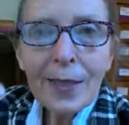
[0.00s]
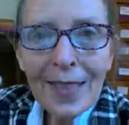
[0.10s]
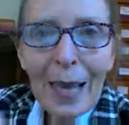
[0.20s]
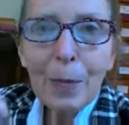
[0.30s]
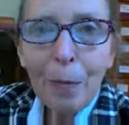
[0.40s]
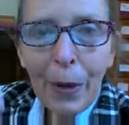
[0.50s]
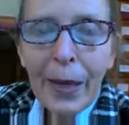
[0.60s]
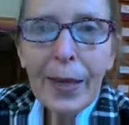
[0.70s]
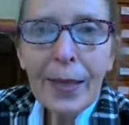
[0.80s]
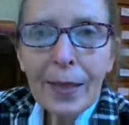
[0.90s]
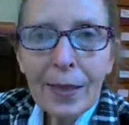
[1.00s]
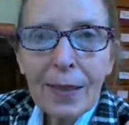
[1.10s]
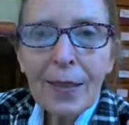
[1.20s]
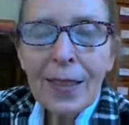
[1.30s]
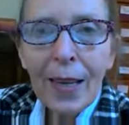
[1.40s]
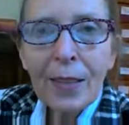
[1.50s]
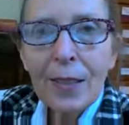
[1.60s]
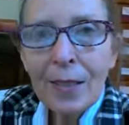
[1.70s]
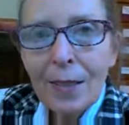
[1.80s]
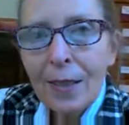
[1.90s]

that pain, that